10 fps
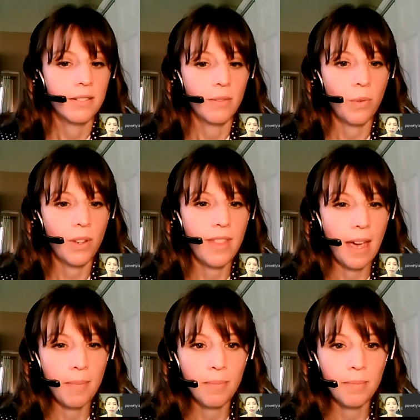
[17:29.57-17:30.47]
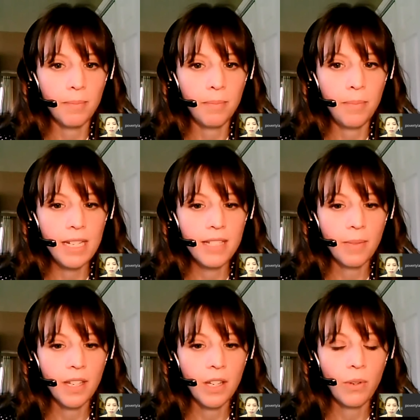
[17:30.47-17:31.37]
would that be something
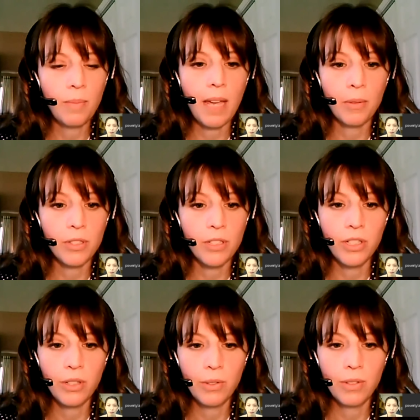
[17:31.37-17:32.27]
you would be able to do?